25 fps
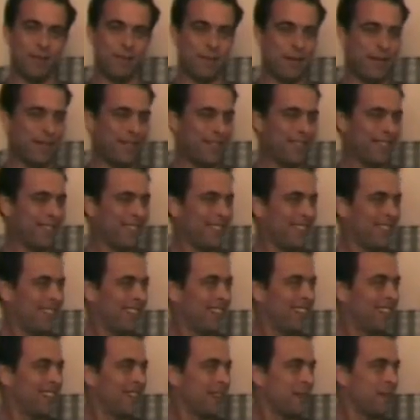
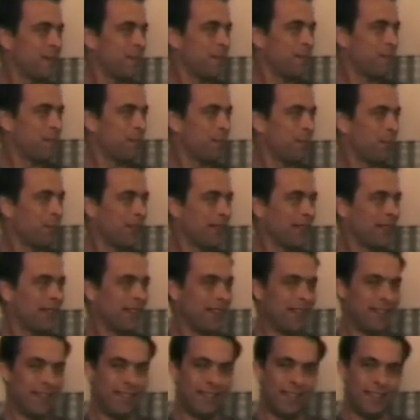
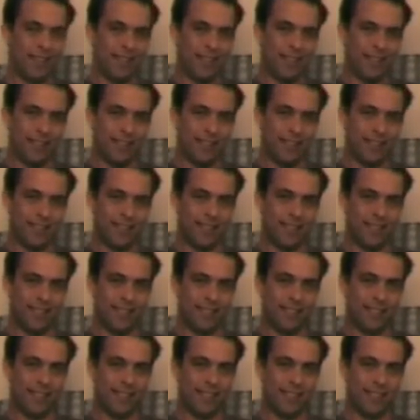
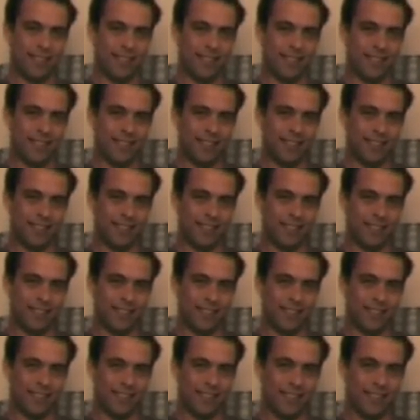
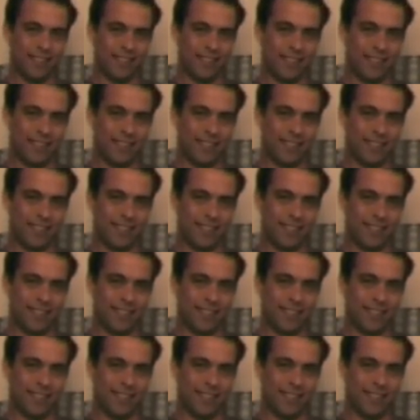
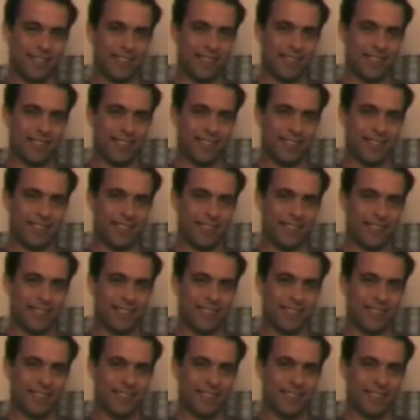No words are spoken by the person on screen.